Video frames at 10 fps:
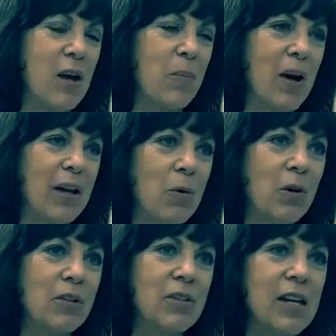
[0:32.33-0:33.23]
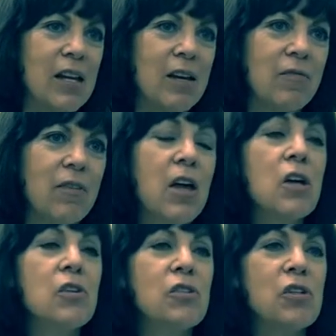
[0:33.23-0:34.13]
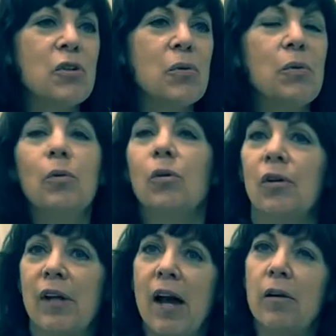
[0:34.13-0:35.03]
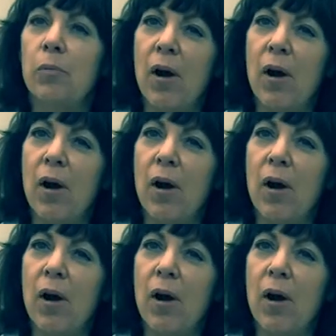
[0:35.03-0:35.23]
a Bodyworks Eve to learn how and